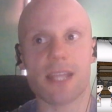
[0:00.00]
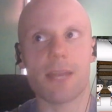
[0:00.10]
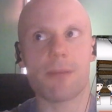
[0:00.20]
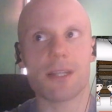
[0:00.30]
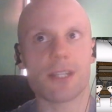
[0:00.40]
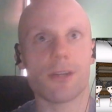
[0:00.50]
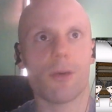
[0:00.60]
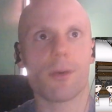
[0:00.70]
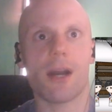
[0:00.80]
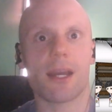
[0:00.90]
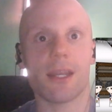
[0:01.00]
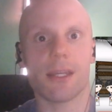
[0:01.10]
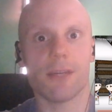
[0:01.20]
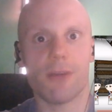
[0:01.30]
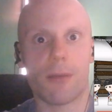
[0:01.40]
anybody say, no, we're not going to
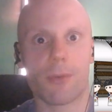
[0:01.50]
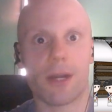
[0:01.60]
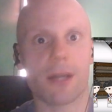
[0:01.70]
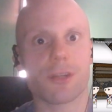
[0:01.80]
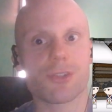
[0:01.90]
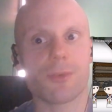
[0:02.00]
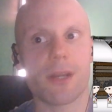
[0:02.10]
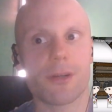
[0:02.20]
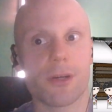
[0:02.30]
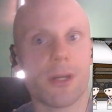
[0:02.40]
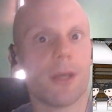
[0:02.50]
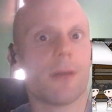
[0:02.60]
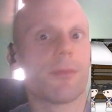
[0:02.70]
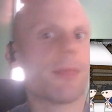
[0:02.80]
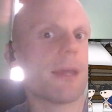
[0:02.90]
give up, we're not going to surrender,
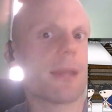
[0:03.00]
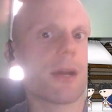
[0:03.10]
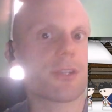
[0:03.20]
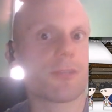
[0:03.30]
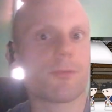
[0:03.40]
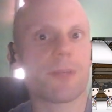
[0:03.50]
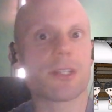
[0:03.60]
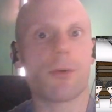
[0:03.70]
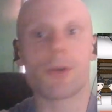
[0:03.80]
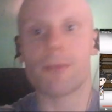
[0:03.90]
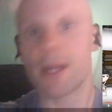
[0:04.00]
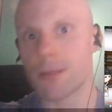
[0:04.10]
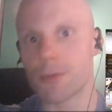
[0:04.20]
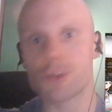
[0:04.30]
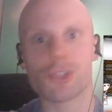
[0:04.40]
the garrisons would be so undermanned
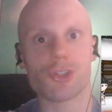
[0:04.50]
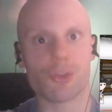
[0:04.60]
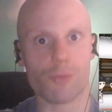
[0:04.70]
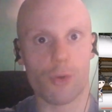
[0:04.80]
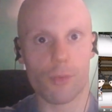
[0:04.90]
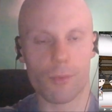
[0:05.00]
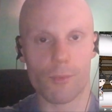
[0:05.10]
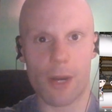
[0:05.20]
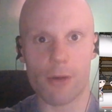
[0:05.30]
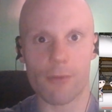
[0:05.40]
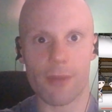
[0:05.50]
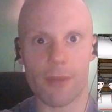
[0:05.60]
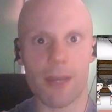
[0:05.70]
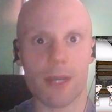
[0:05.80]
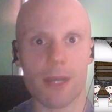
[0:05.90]
the British can just roll right over
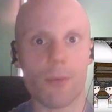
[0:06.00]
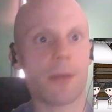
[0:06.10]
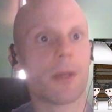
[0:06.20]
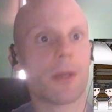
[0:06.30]
them anyway.